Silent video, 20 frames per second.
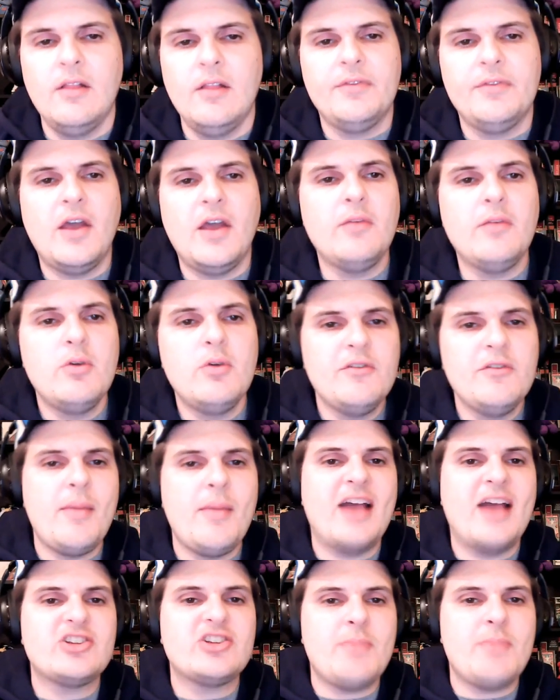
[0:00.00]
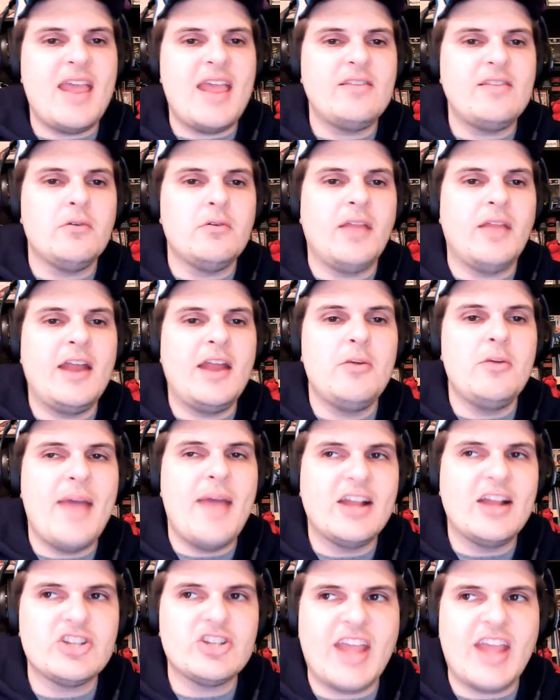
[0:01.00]
The other move the Magic made, the Orlando
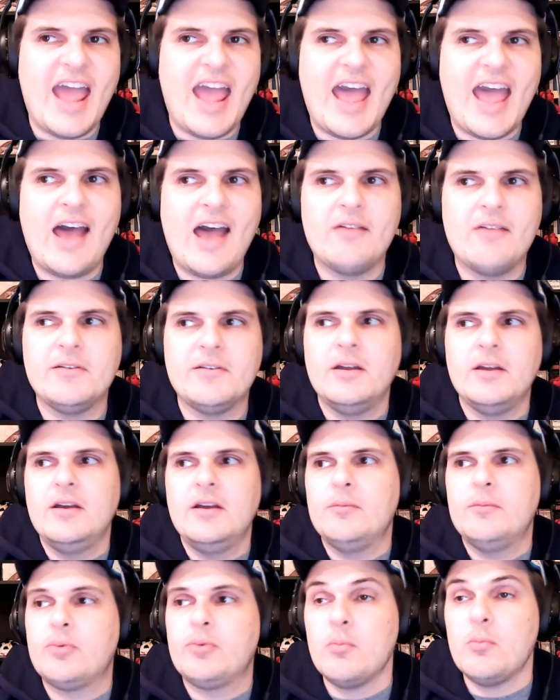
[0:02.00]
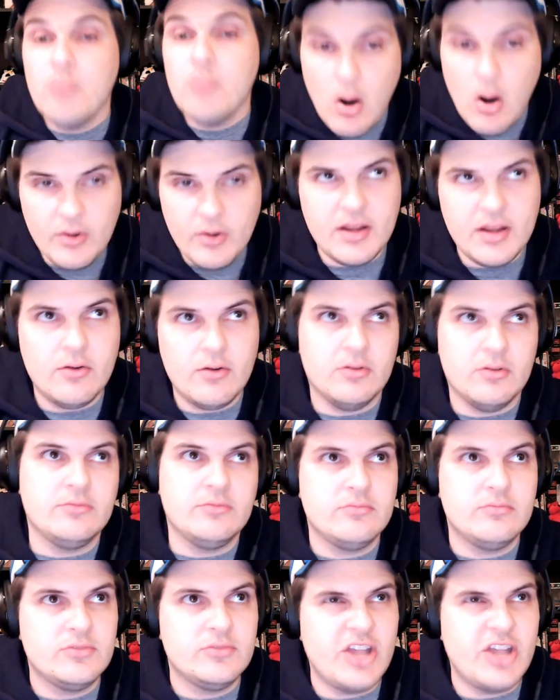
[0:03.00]
Magic have promoted or
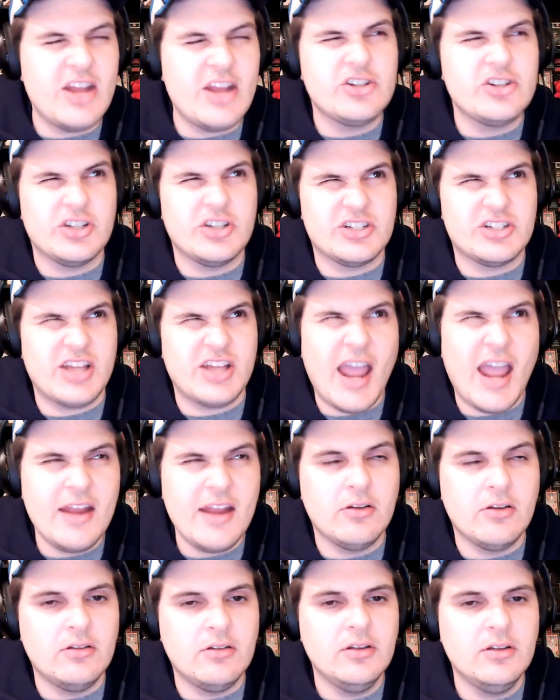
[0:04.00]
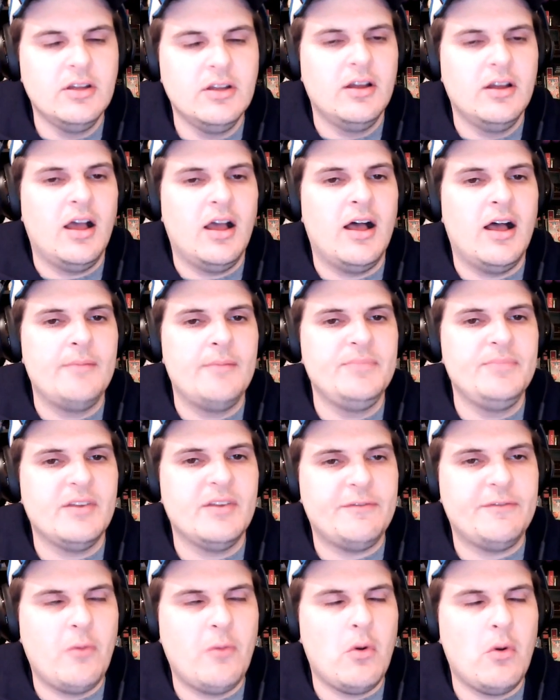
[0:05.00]
changed the title um,
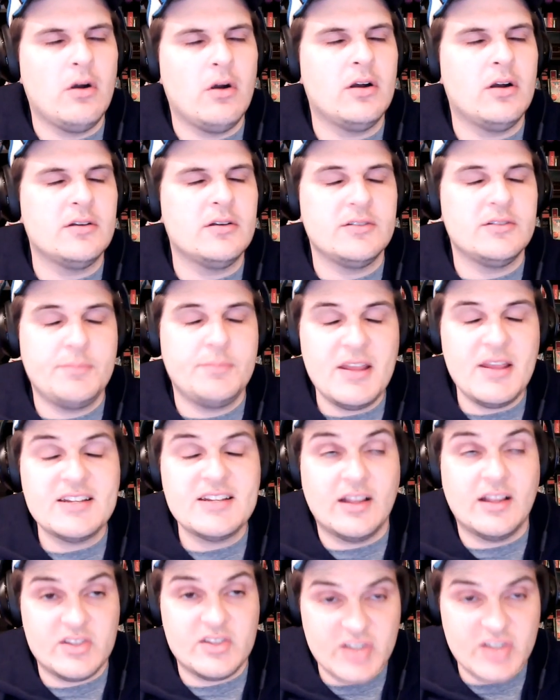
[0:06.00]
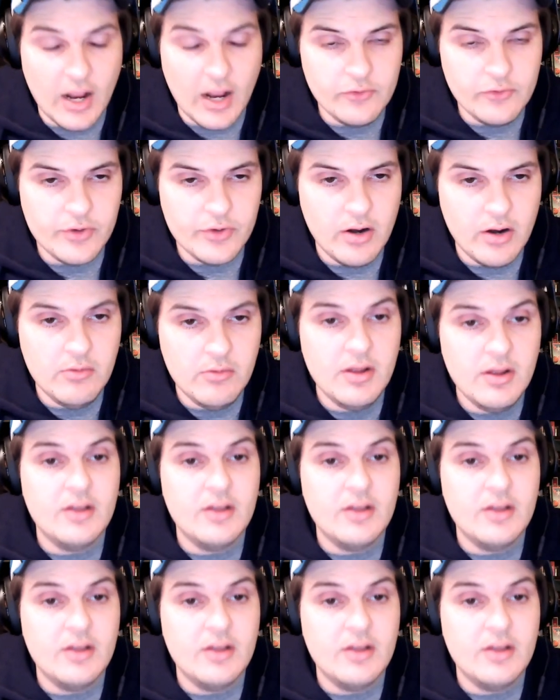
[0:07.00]
for Pete D'Alessandro